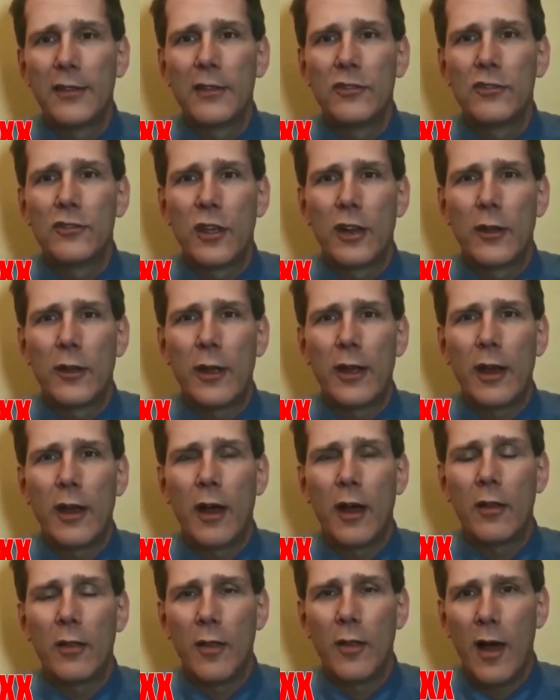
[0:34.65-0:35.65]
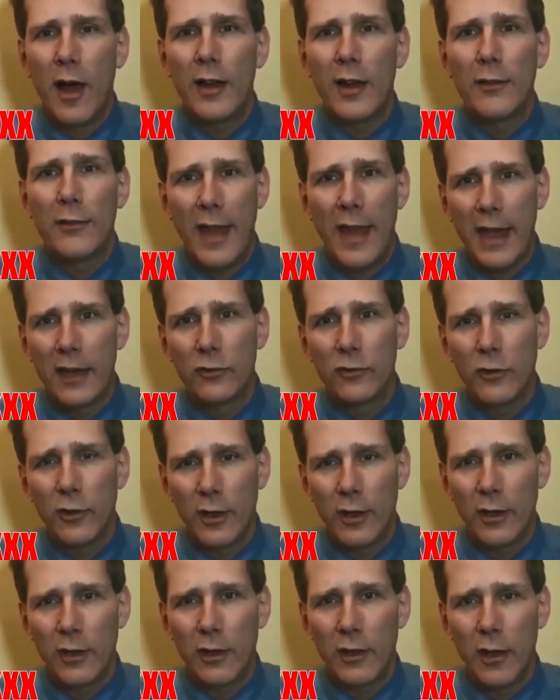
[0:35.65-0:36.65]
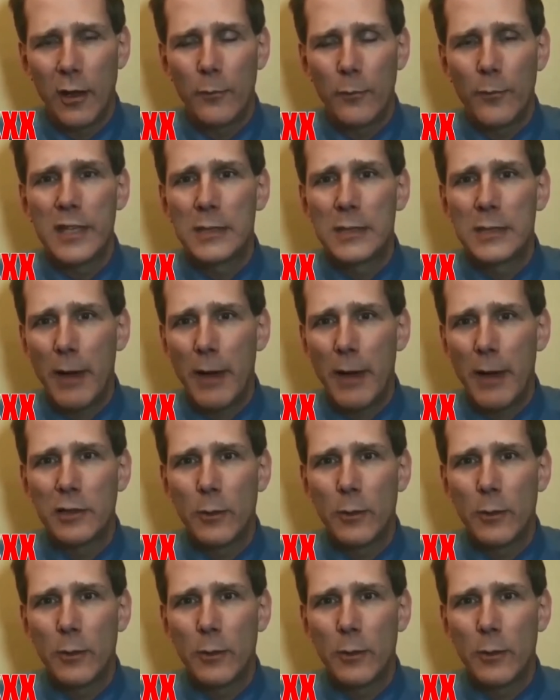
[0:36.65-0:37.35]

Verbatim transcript: and these can generate a lot of extra income,